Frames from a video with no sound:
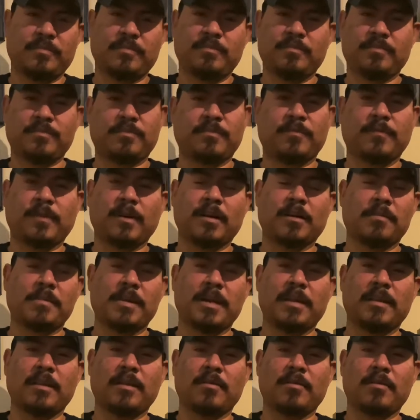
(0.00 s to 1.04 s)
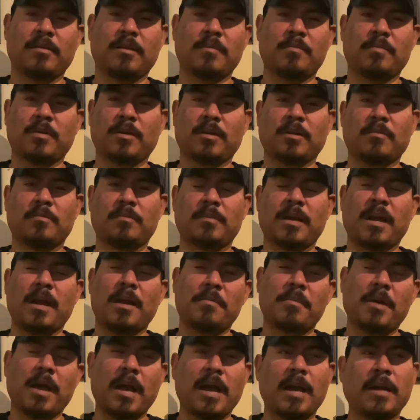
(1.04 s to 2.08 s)
fuck, man, they put on
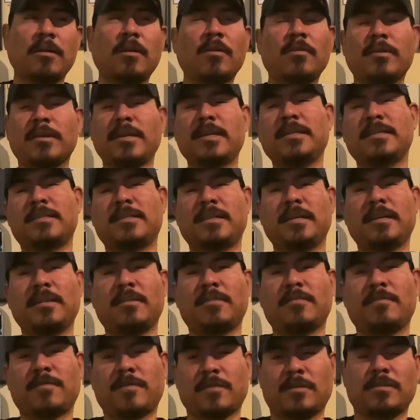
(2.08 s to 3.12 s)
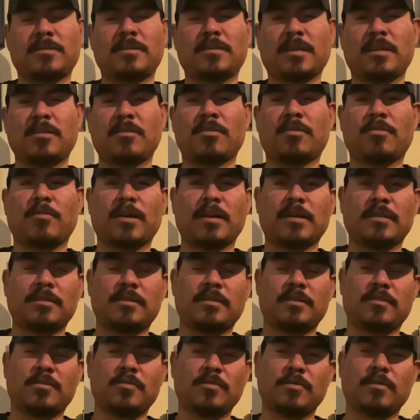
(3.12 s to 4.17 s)
I had already seen the first Killthrex
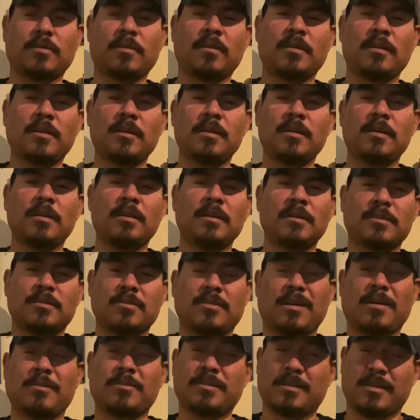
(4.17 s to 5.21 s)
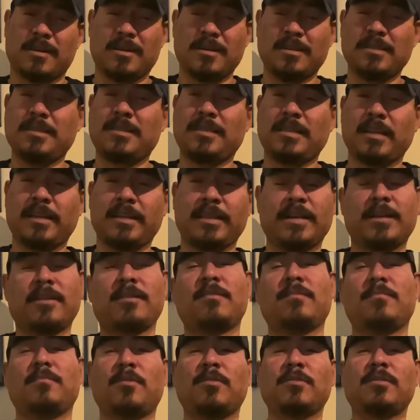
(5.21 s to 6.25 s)
tour, so I was honestly there
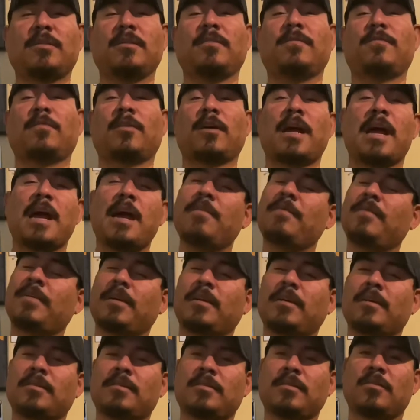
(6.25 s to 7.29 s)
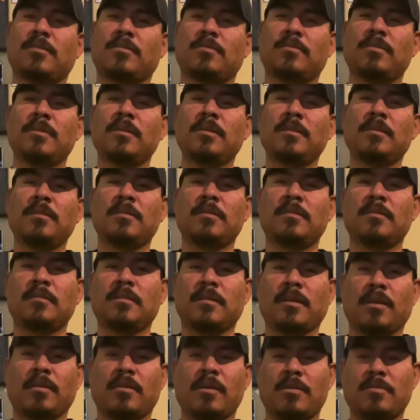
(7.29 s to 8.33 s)
mostly for Havok. So
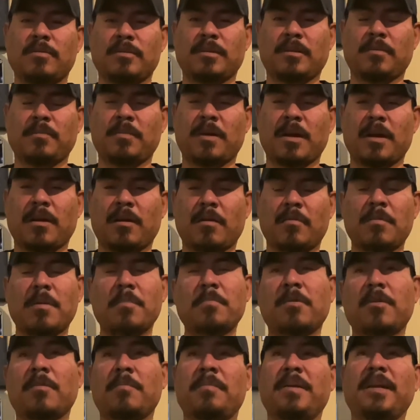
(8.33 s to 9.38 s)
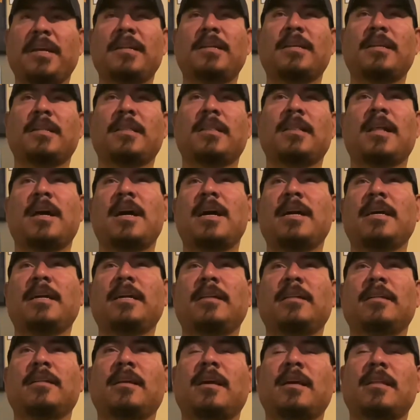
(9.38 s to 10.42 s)
I was up. I remember being in
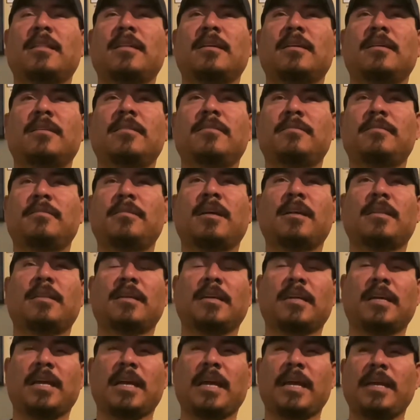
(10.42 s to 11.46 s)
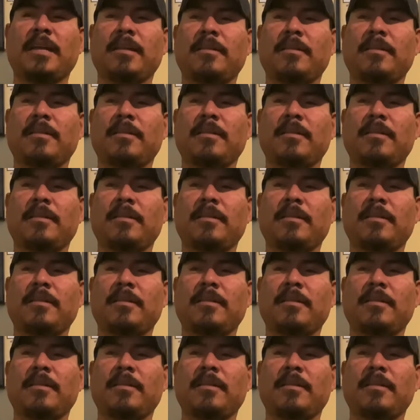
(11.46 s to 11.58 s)
line at the gate,